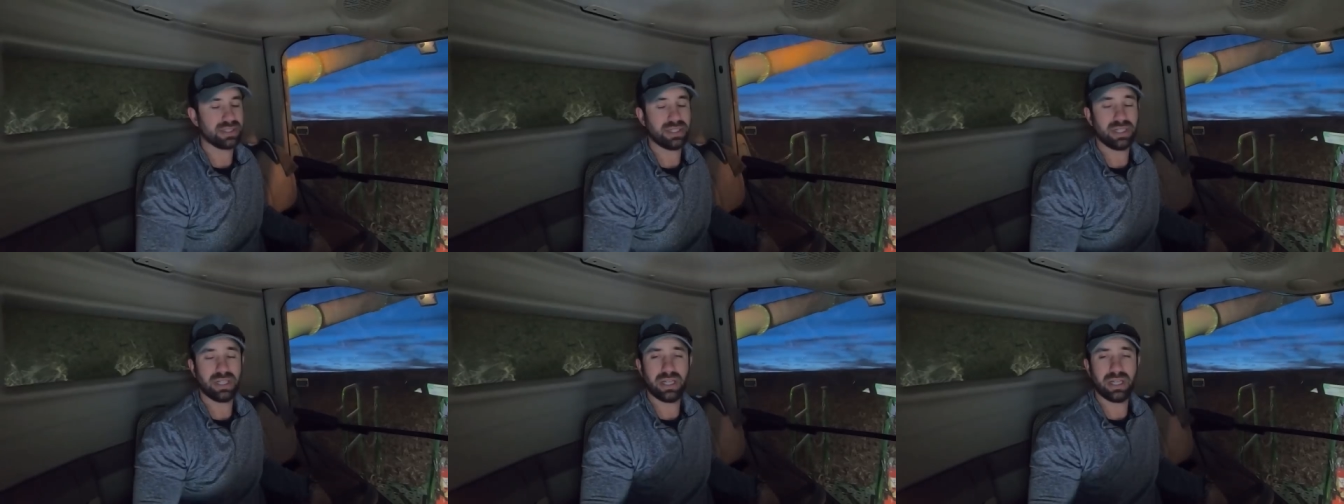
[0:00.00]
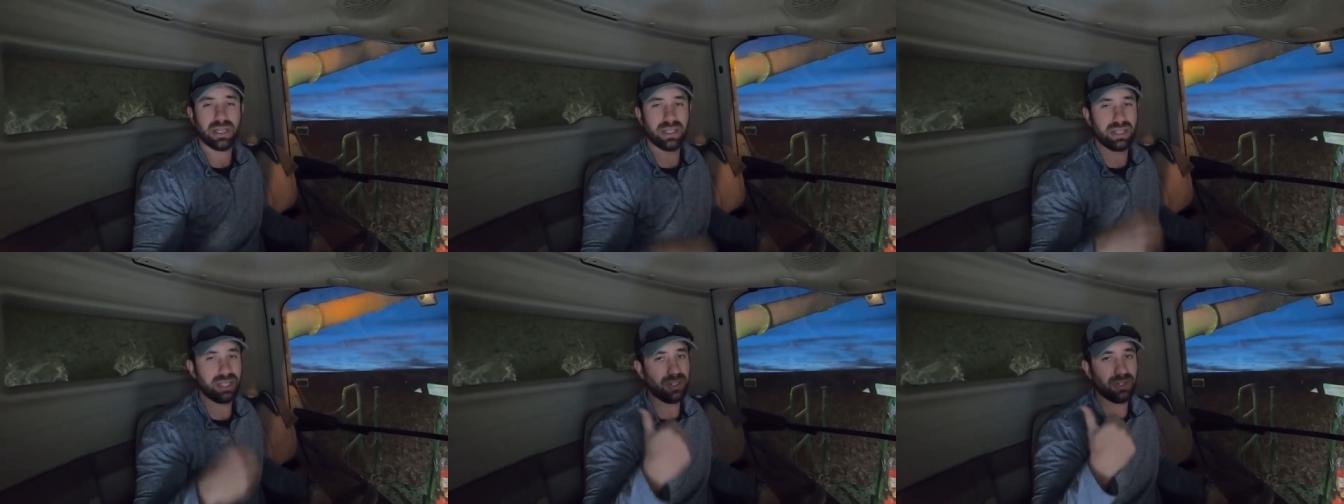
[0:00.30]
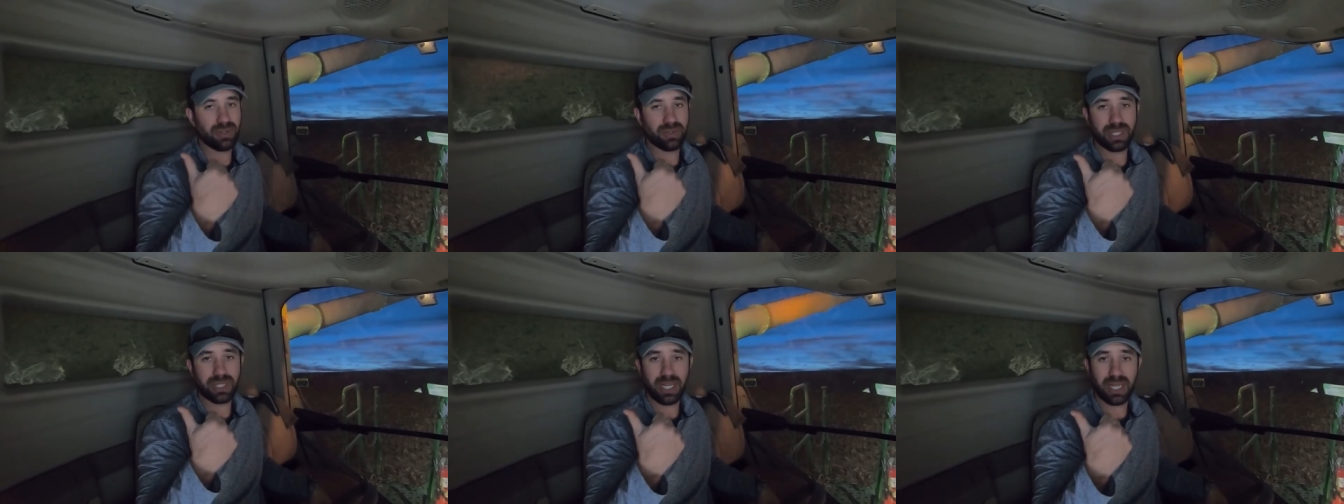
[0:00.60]
A lot, you
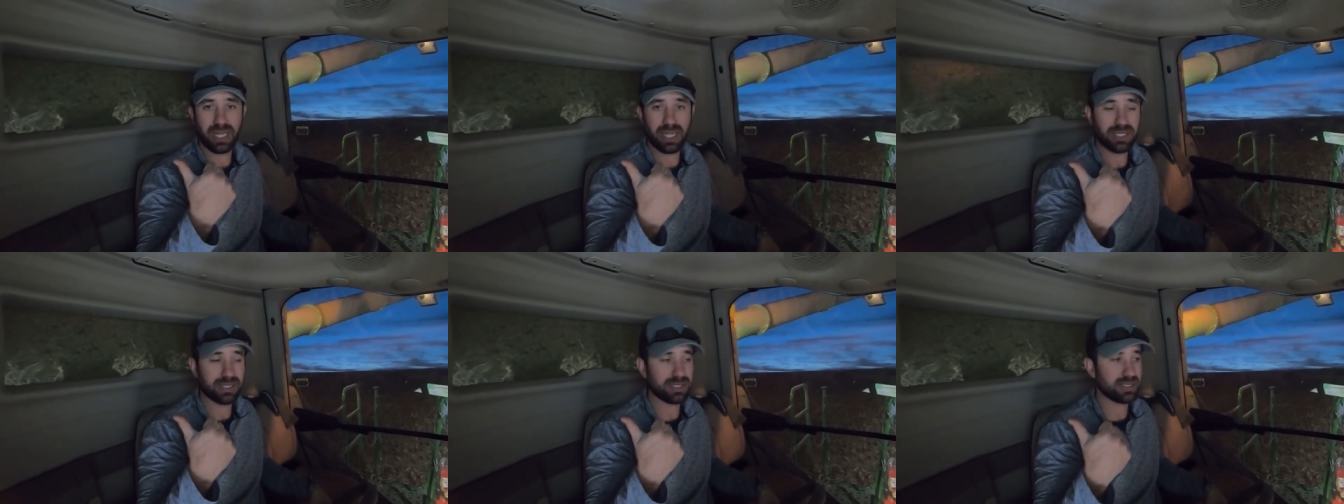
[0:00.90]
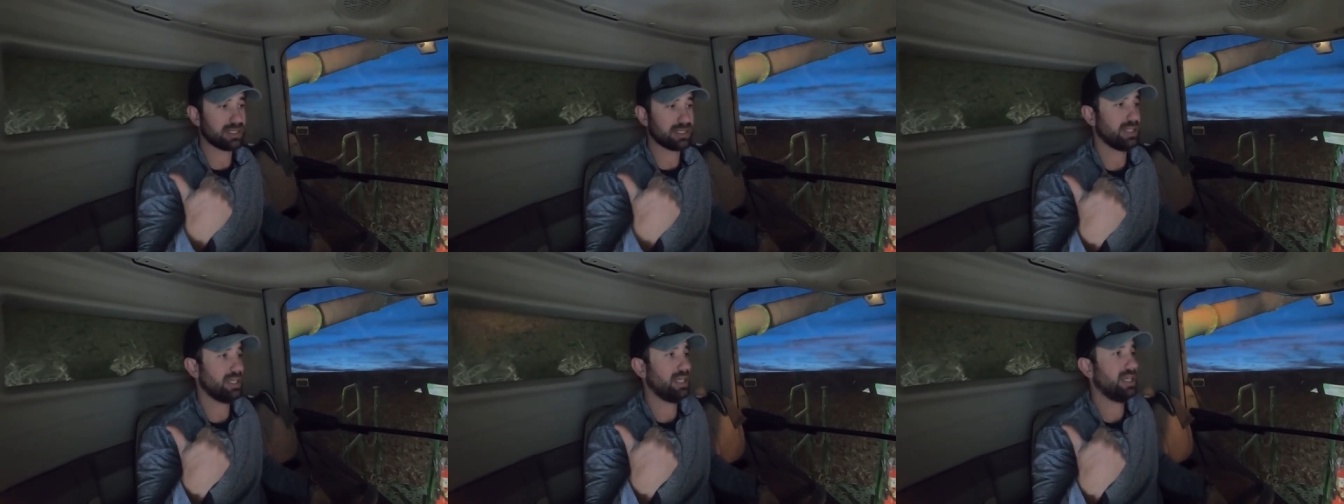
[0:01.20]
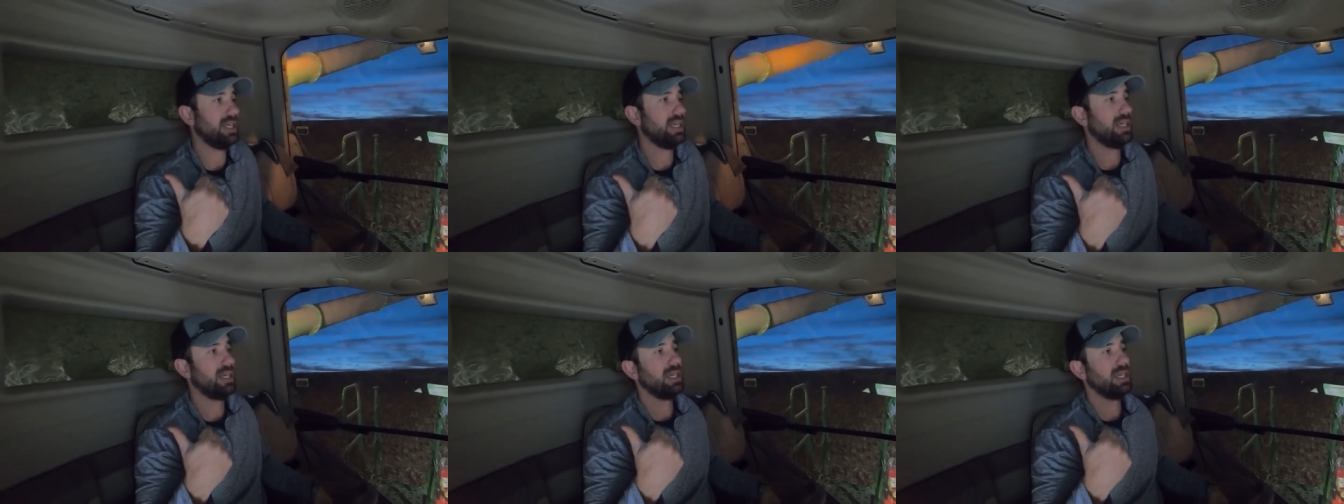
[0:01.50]
know, cost,
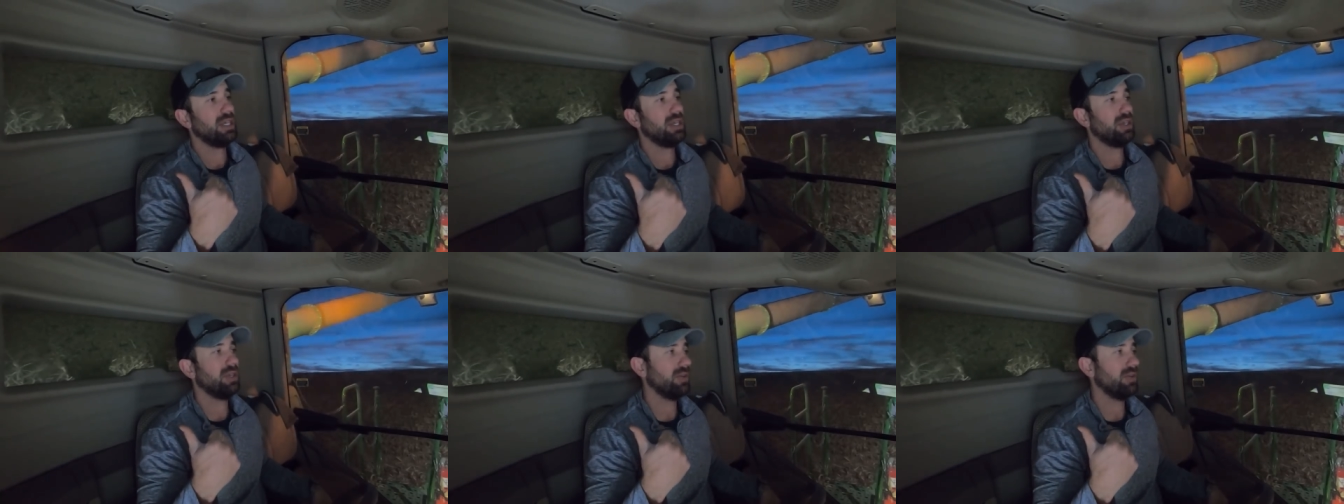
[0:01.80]
you know,